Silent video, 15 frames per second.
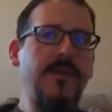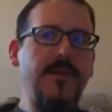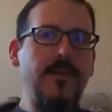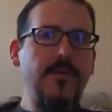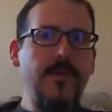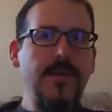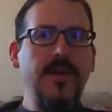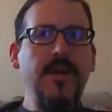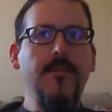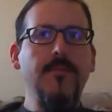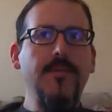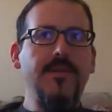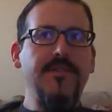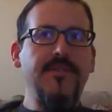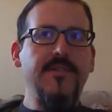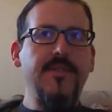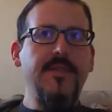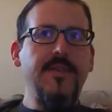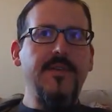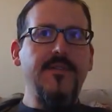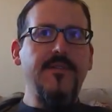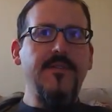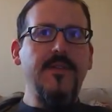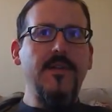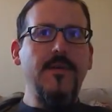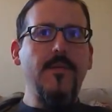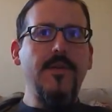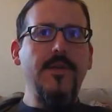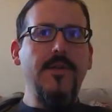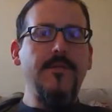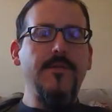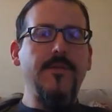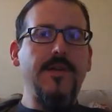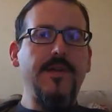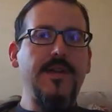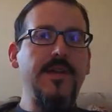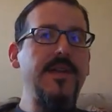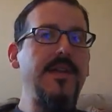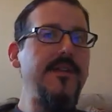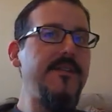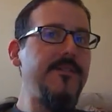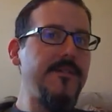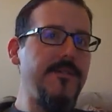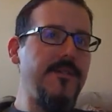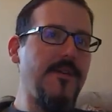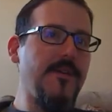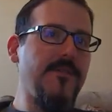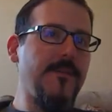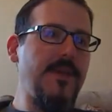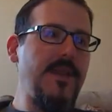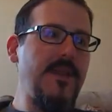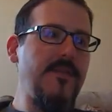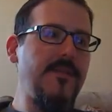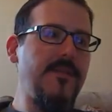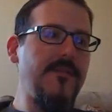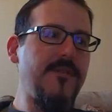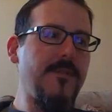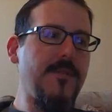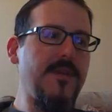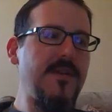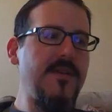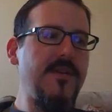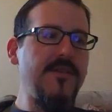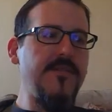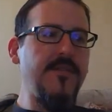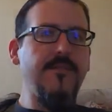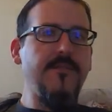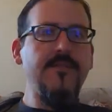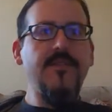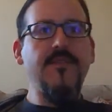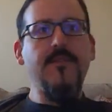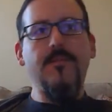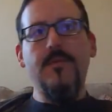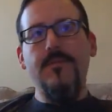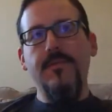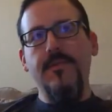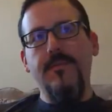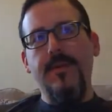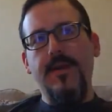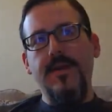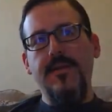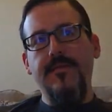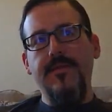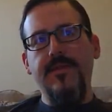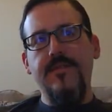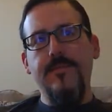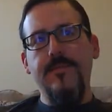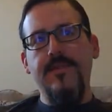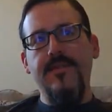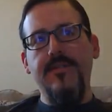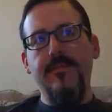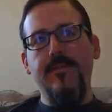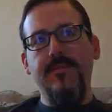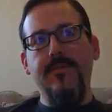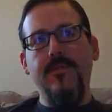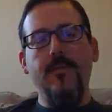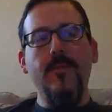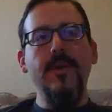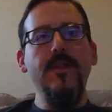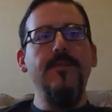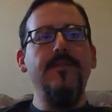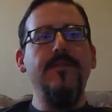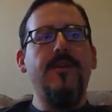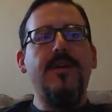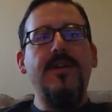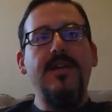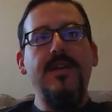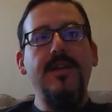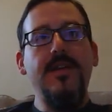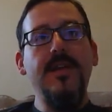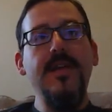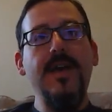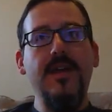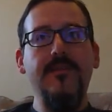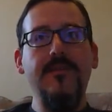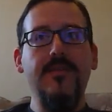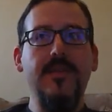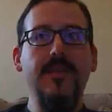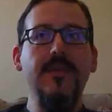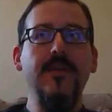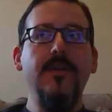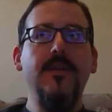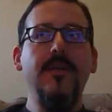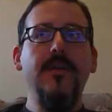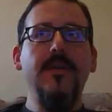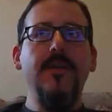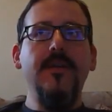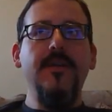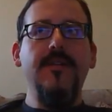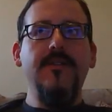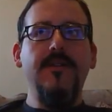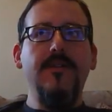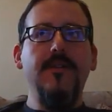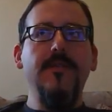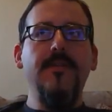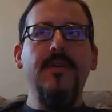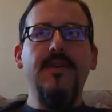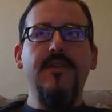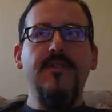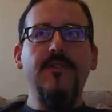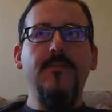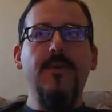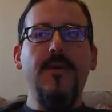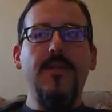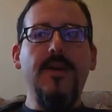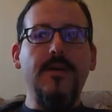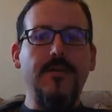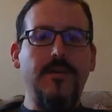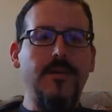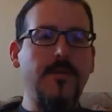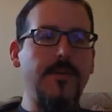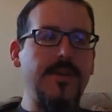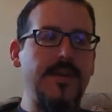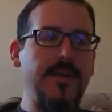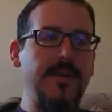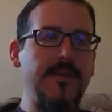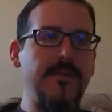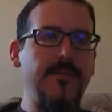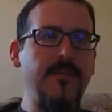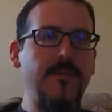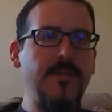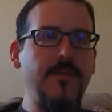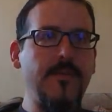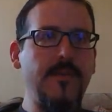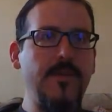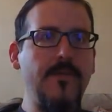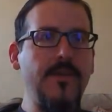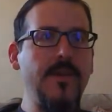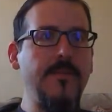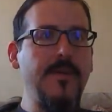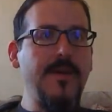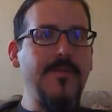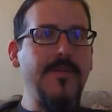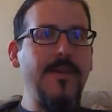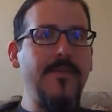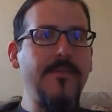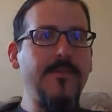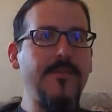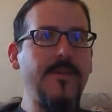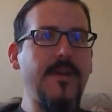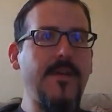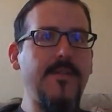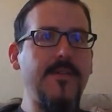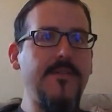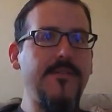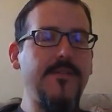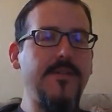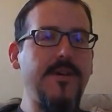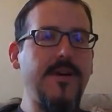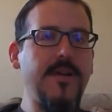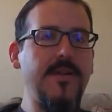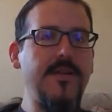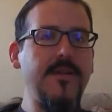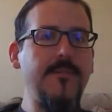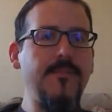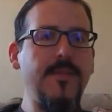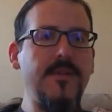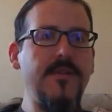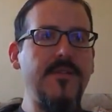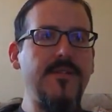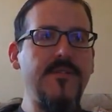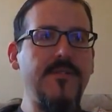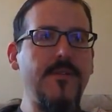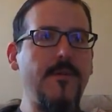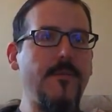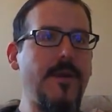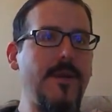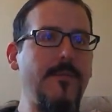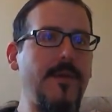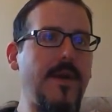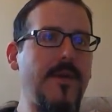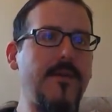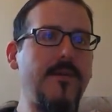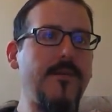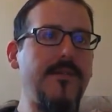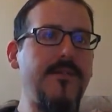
to accomplish in this? What are you trying to teach yourself? I mean, even from a self-discipline perspective that you mentioned before, what are you trying to get out of it is a good thing to spell out going in so that when you come out the other side that you're not tempted to just go right back to what